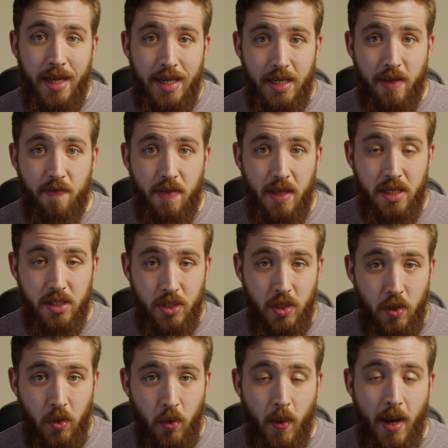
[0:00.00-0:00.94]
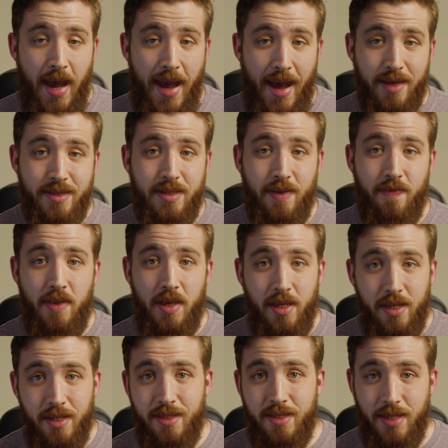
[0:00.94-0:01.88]
And if they do, ask if they
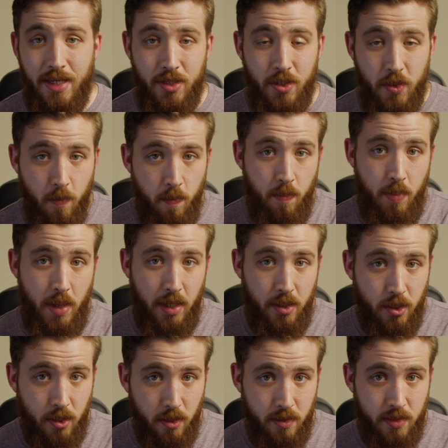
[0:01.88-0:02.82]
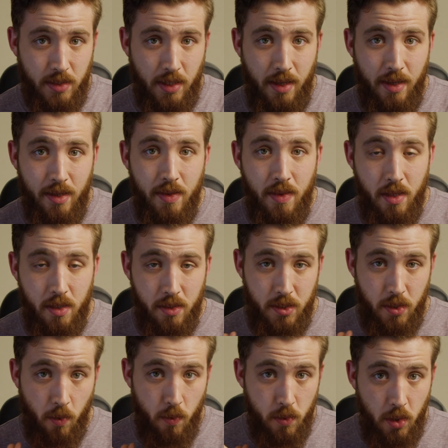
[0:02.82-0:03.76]
could send you pictures
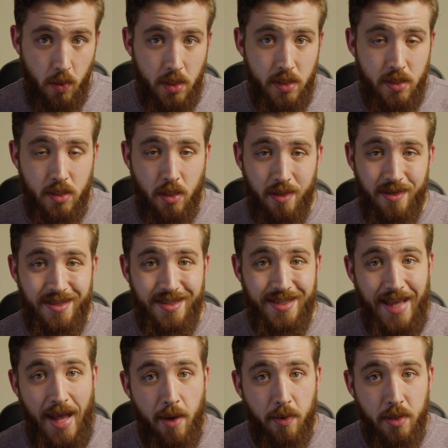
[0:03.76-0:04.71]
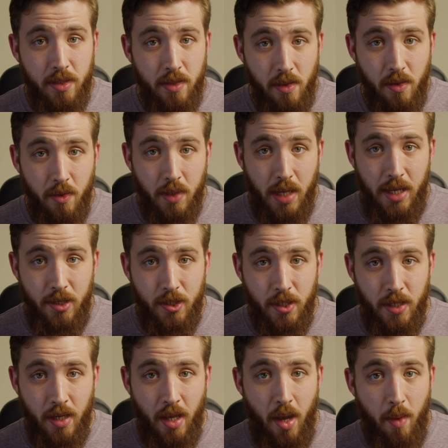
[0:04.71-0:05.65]
so you can start scouting the
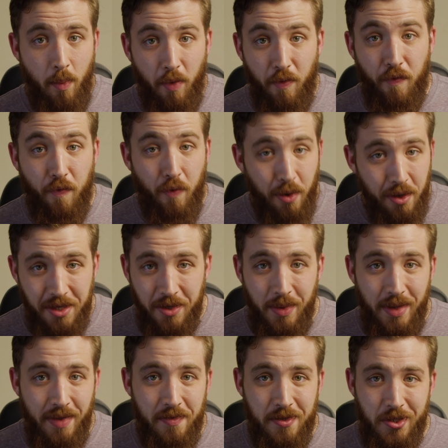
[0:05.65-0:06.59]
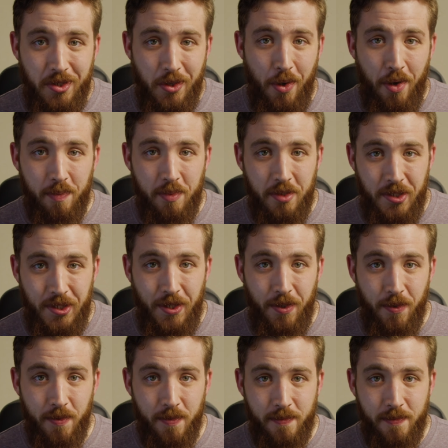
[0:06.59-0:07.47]
location before you even show up to shoot.